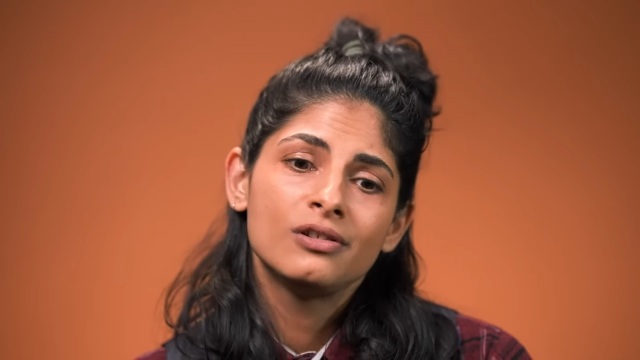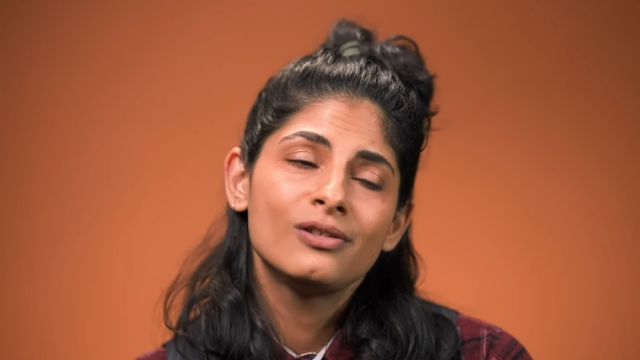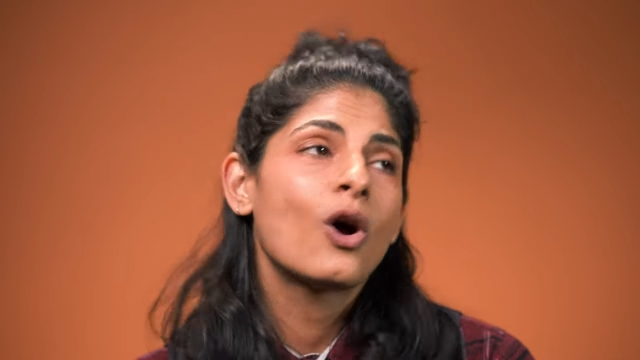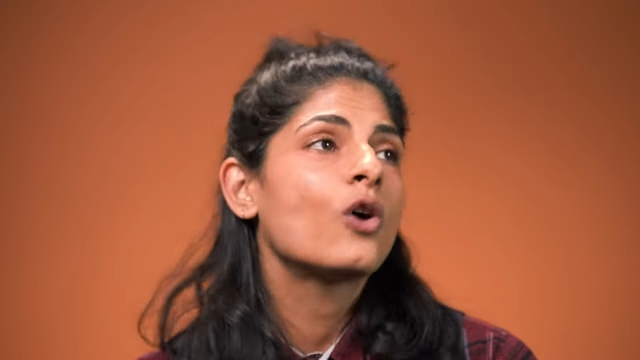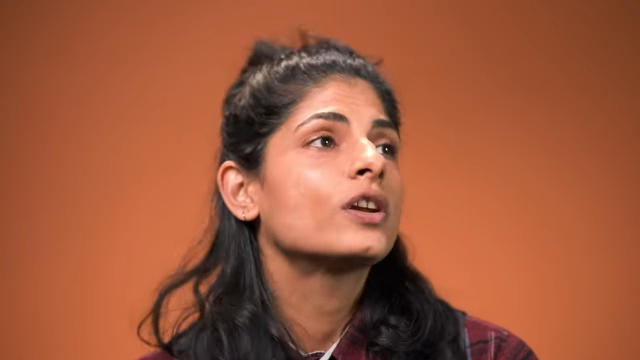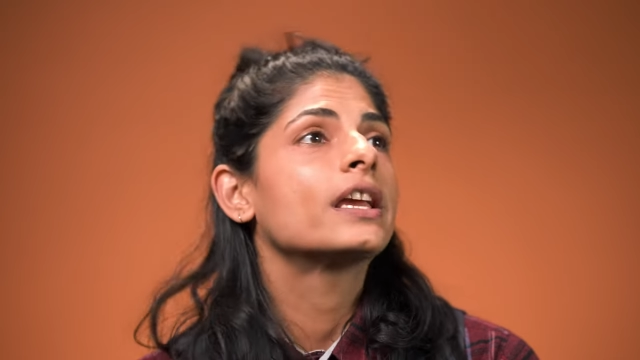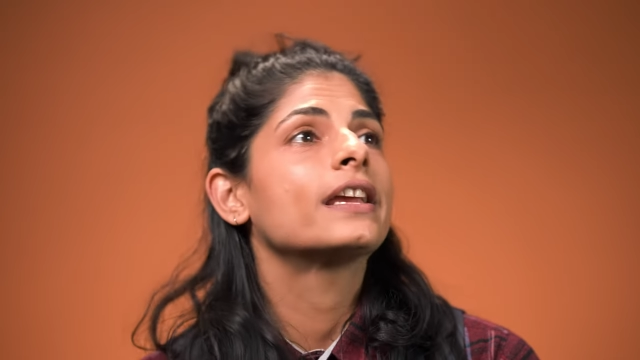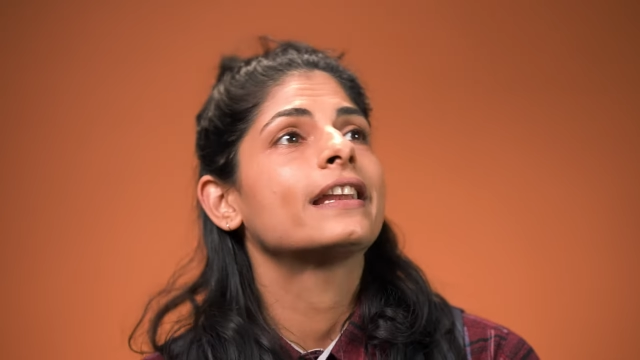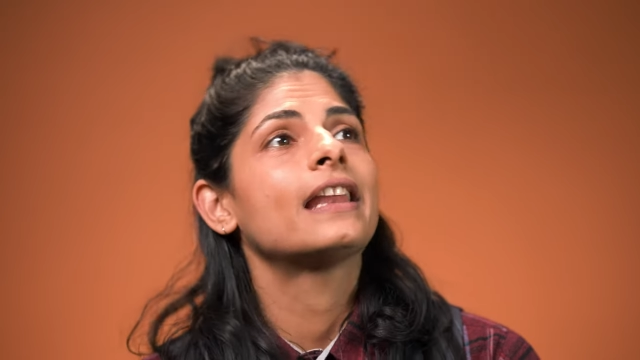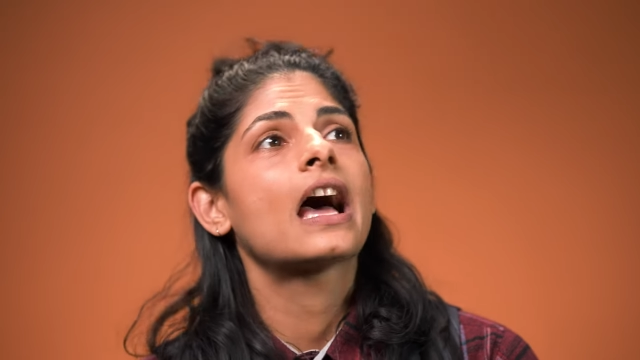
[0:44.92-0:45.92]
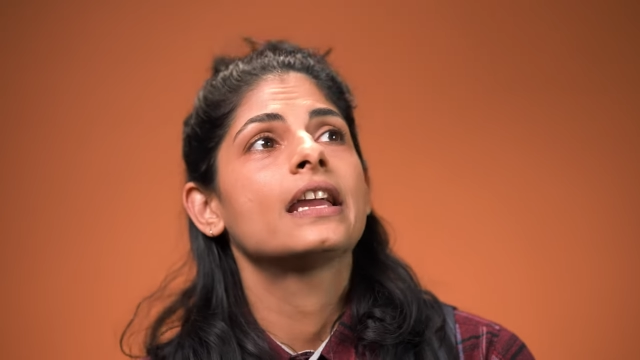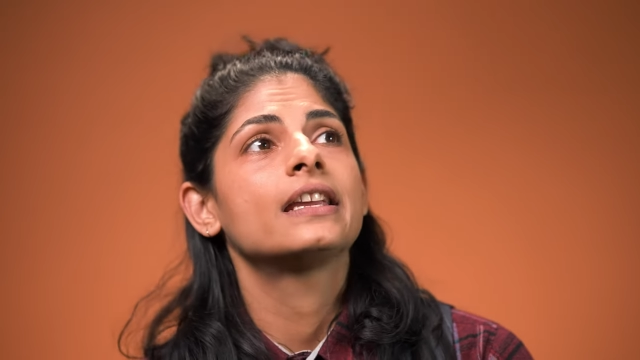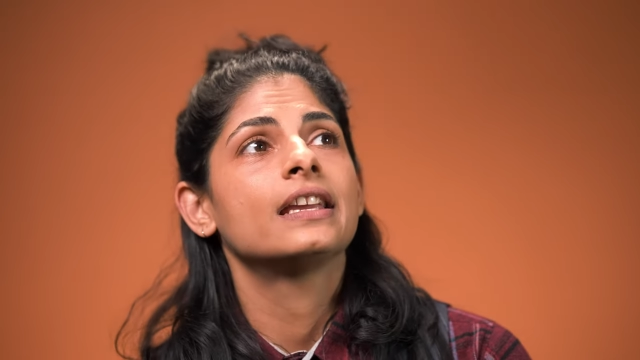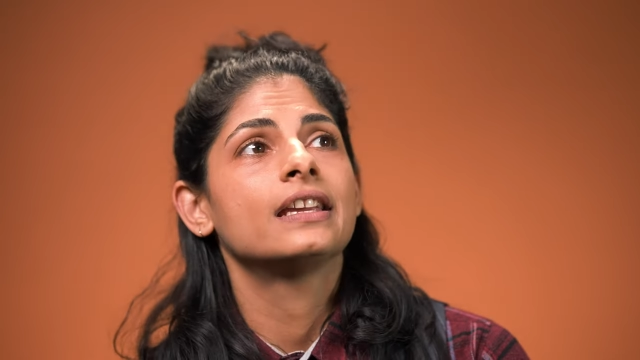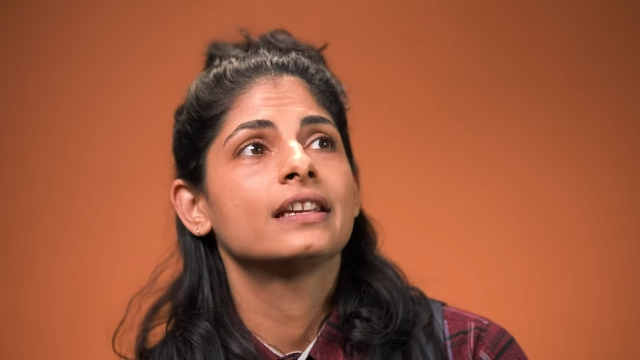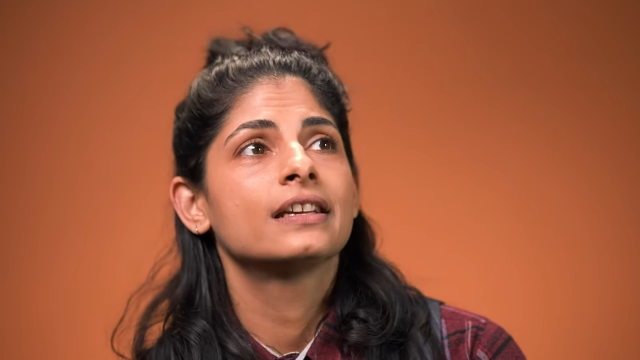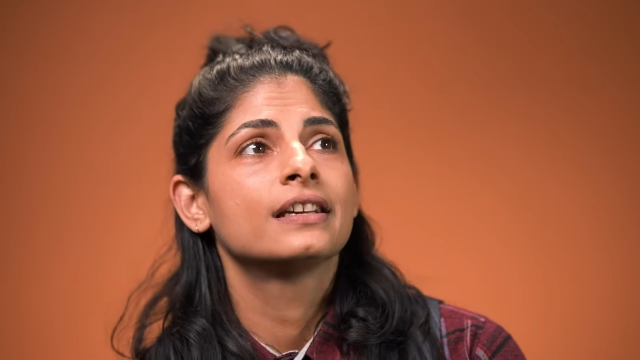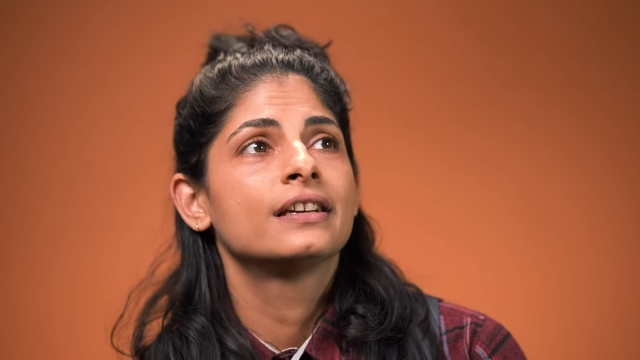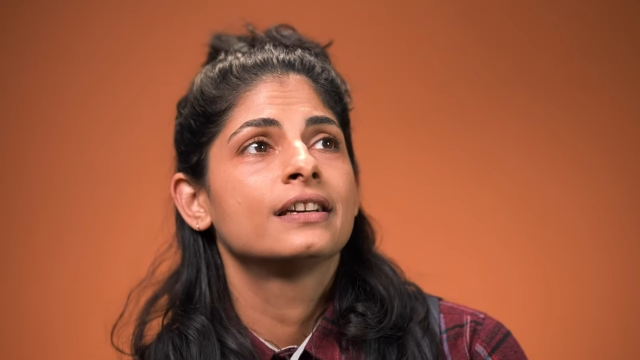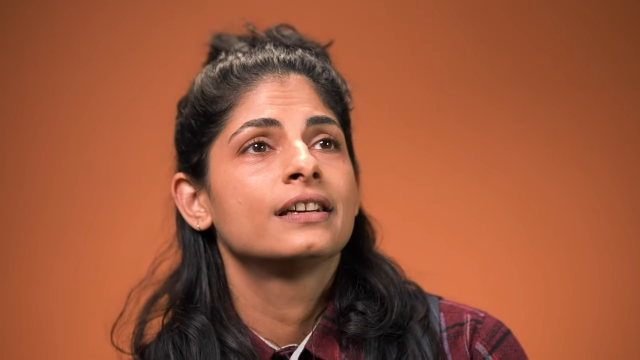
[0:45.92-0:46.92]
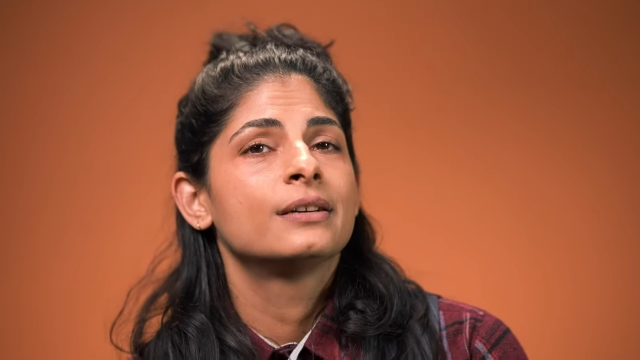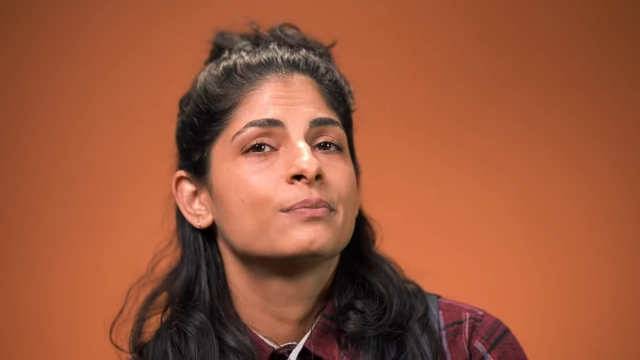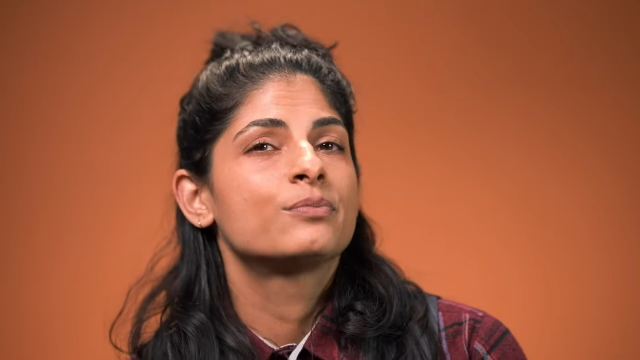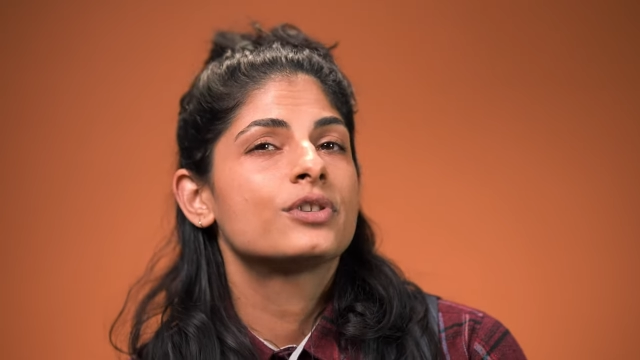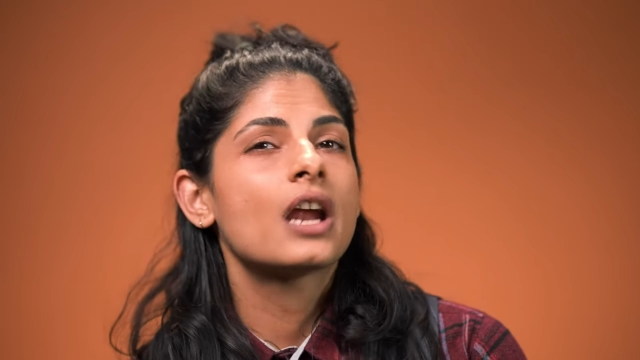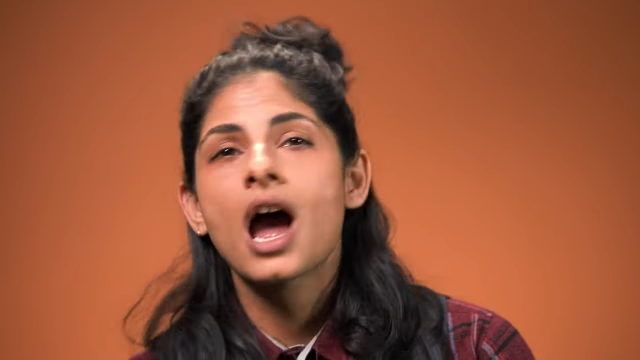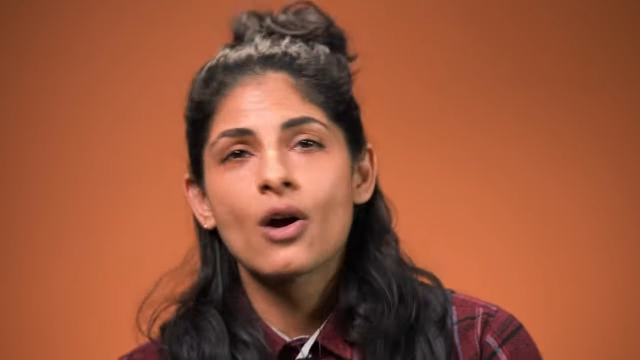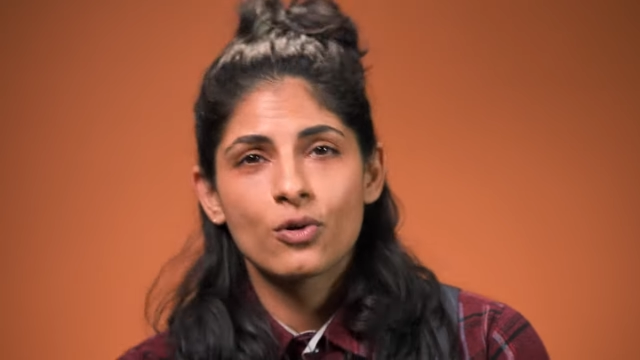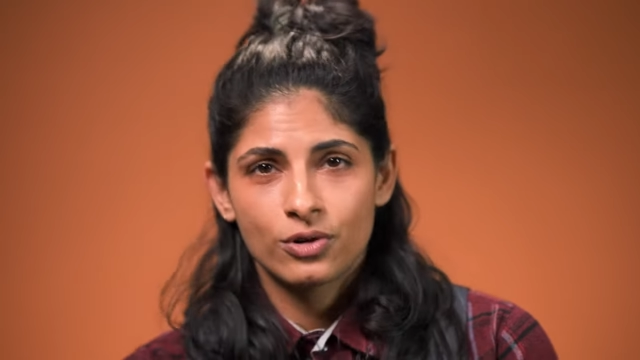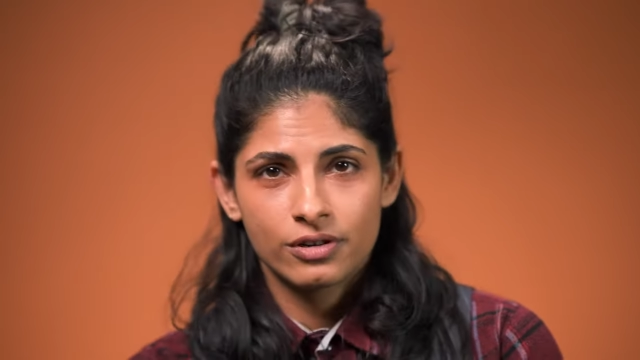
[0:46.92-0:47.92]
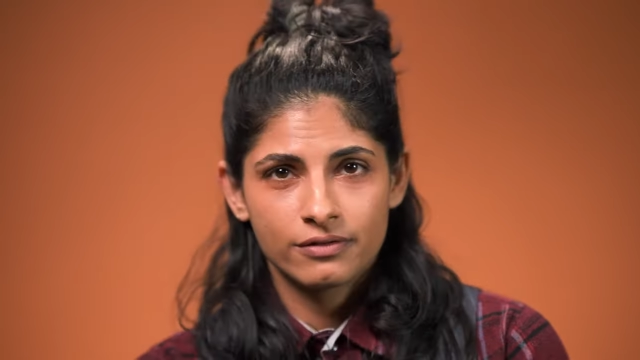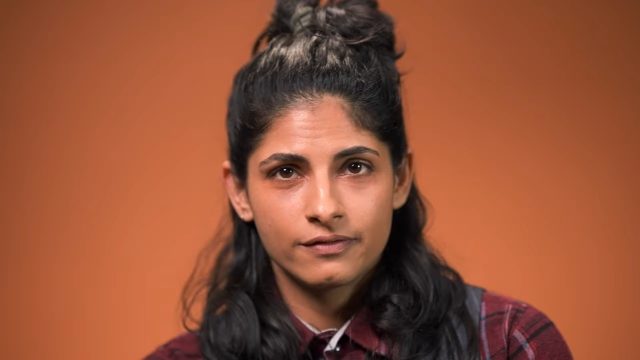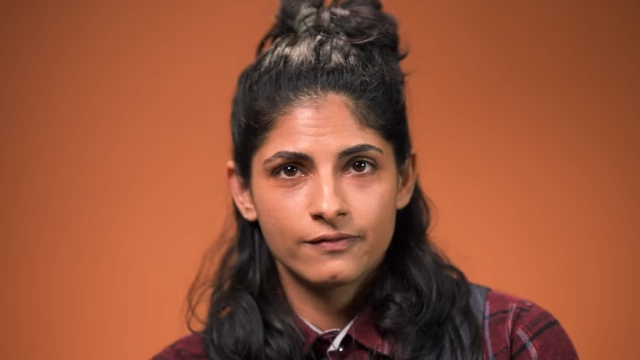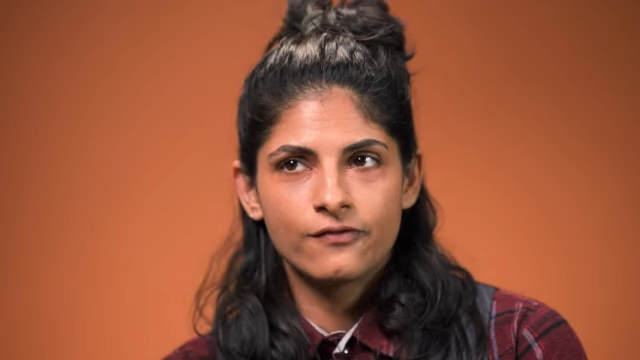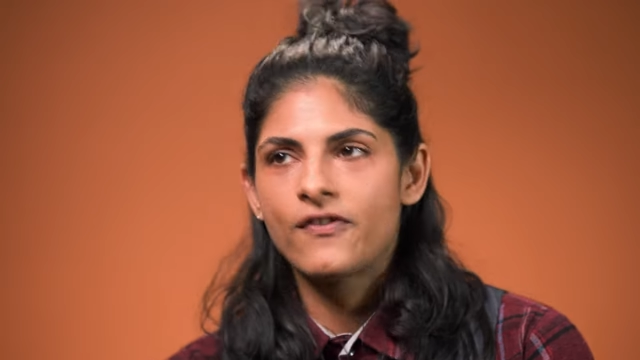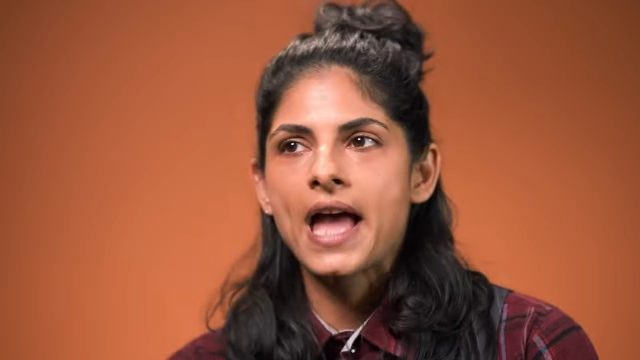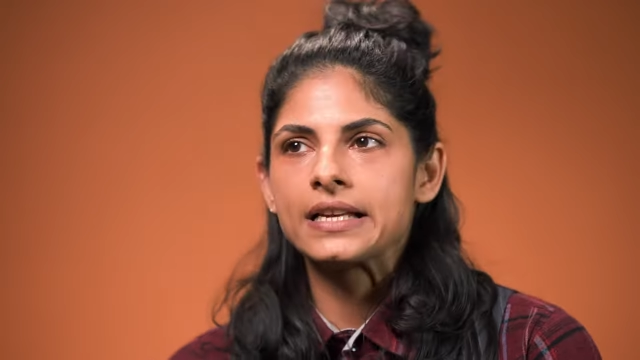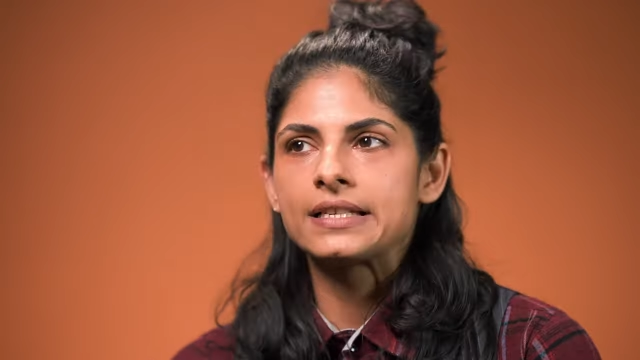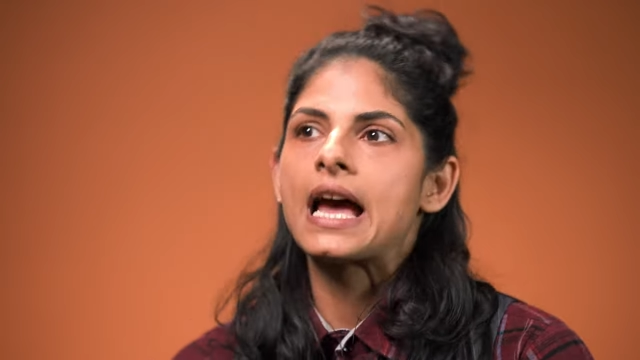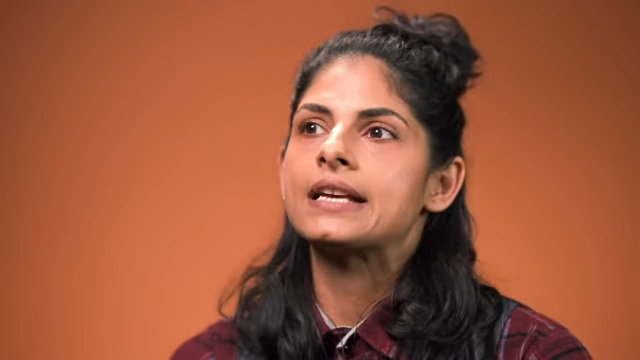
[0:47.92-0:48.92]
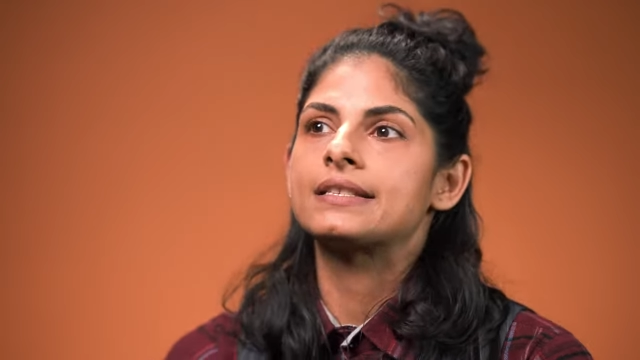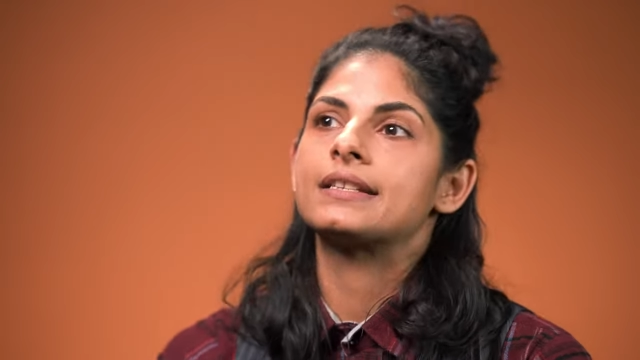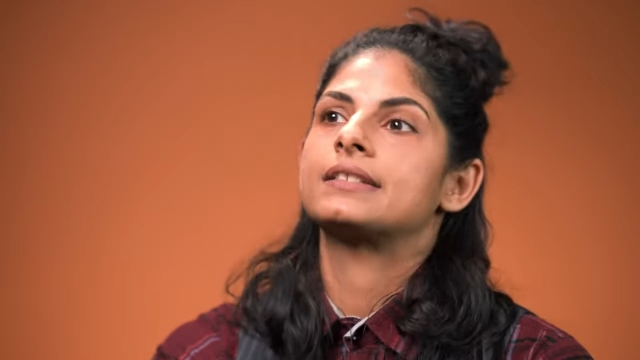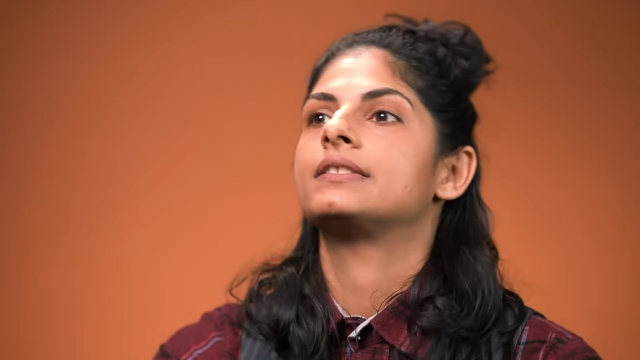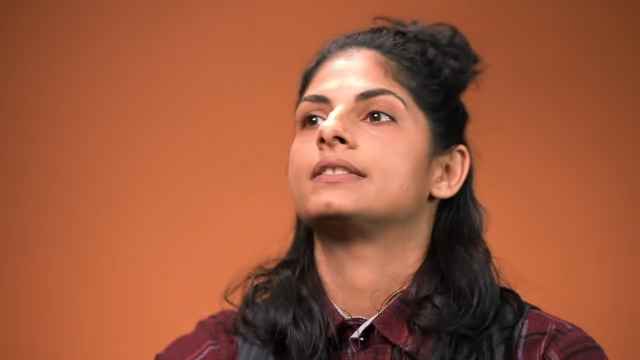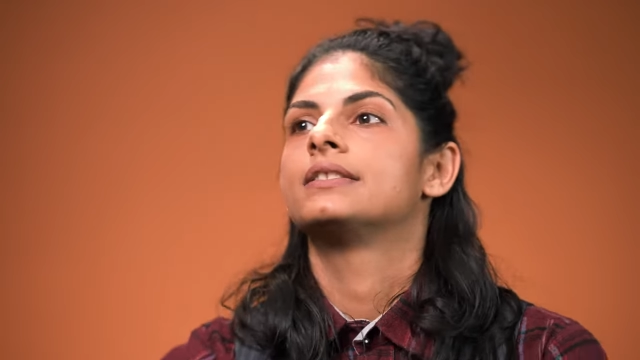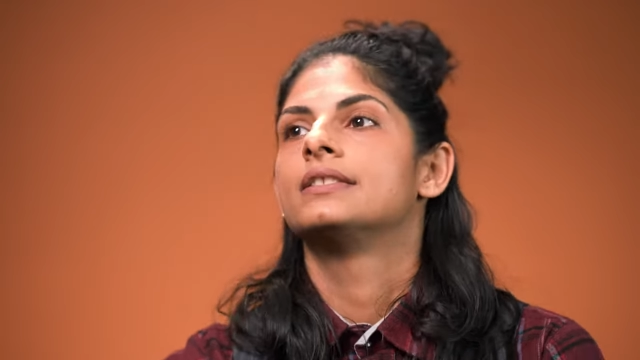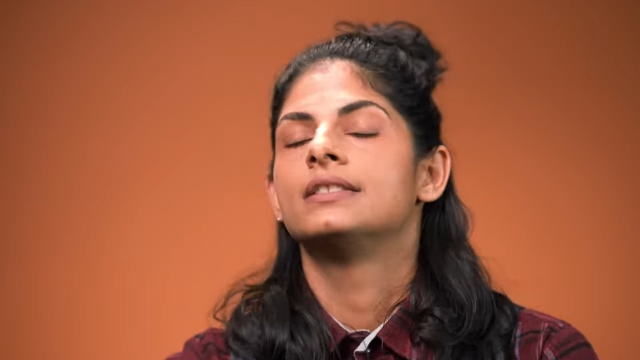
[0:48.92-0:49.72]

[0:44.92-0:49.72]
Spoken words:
longing and liking, proud, fantastical,